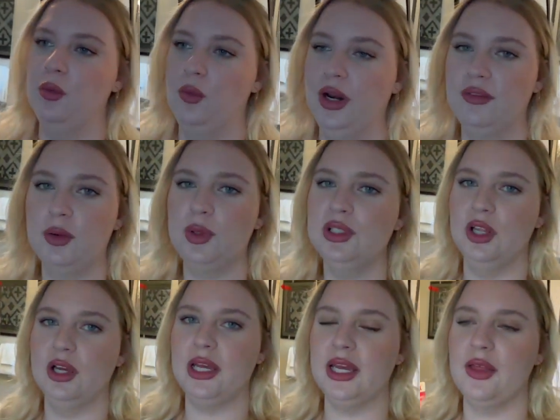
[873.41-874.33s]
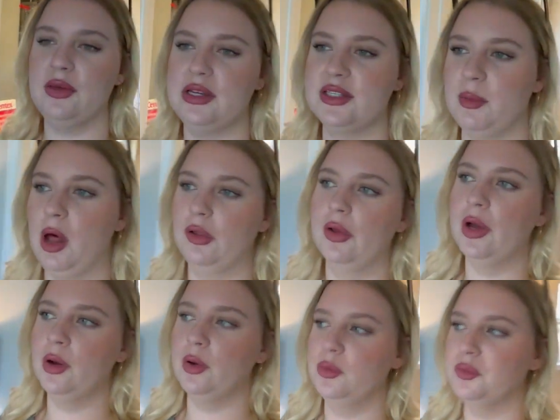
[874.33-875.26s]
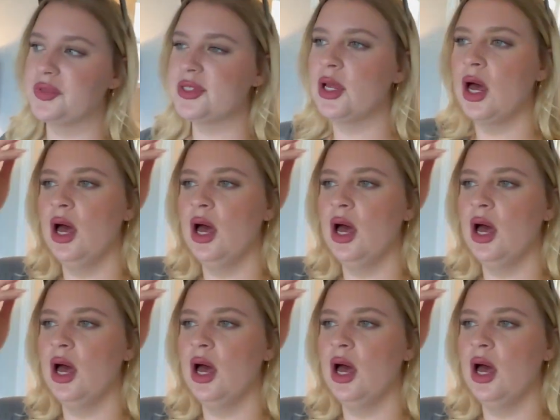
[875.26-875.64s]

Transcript: Whenever we're looking at these model homes,